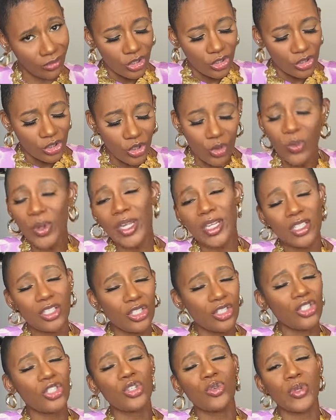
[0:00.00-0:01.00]
So we could just
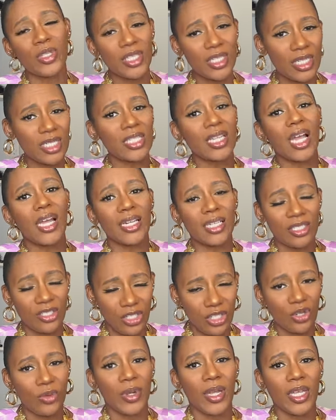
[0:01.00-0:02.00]
do what the design is
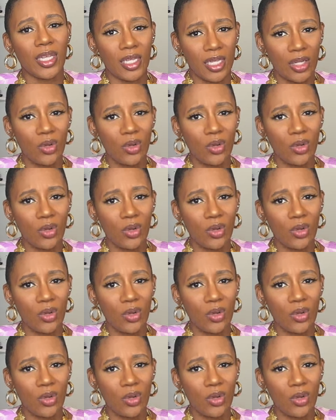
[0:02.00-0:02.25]
doing,